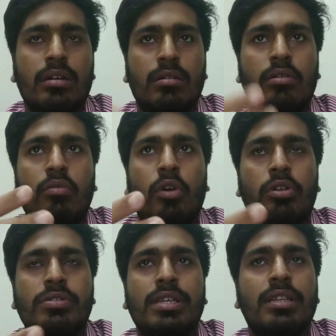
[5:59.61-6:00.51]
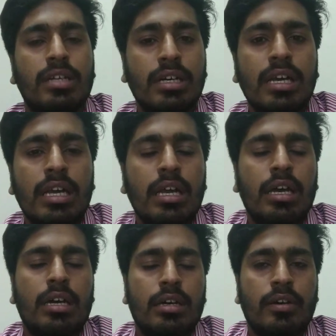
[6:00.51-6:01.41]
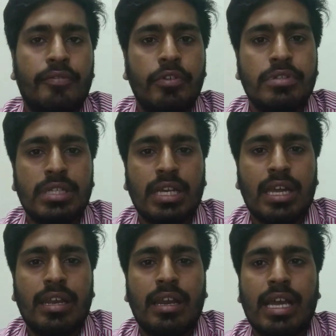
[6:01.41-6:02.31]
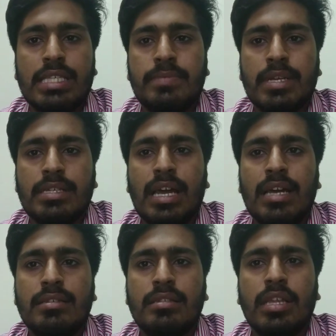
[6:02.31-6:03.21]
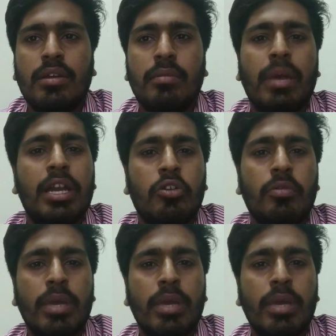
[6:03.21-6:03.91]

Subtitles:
what to say, the future career aspects, as they might not be